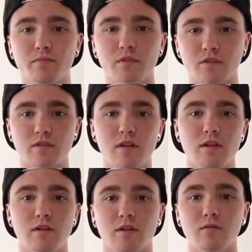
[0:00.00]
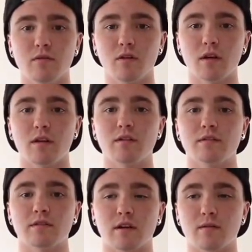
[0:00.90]
see, okay, this
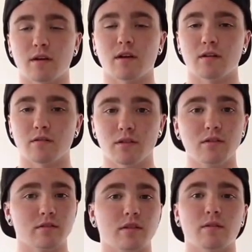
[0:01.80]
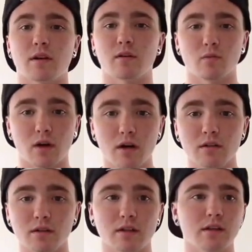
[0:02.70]
is how I gotta look, this is how I gotta
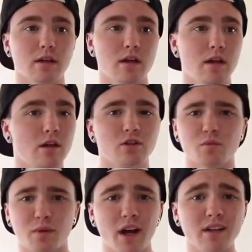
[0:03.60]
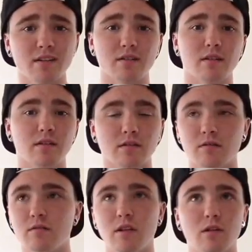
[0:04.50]
walk. Like, just practice, and,
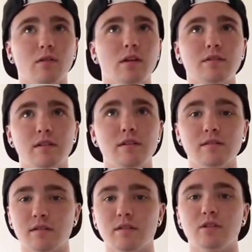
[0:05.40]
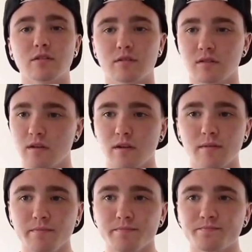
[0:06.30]
it gets easy. Just,
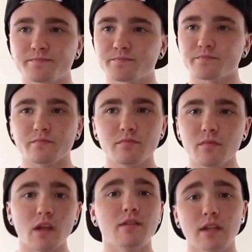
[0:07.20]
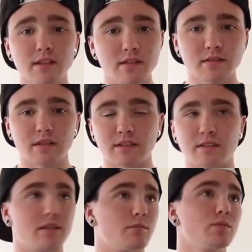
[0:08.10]
like, that's
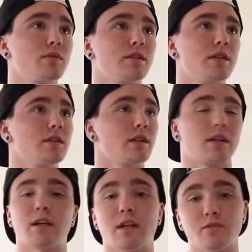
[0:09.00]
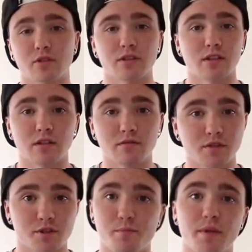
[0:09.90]
the number one thing, like, I can't stress that enough,
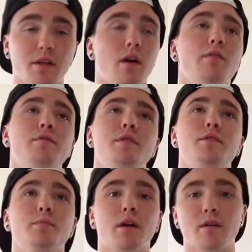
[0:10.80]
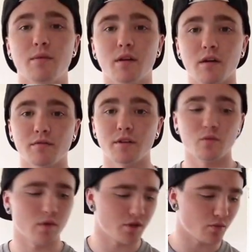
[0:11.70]
is just be confident in your body, be confident
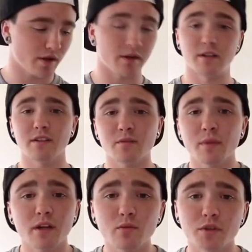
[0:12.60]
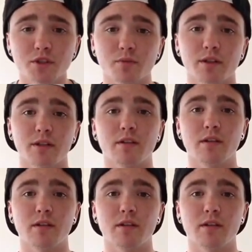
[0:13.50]
in what you're wearing. It doesn't matter what you're wearing.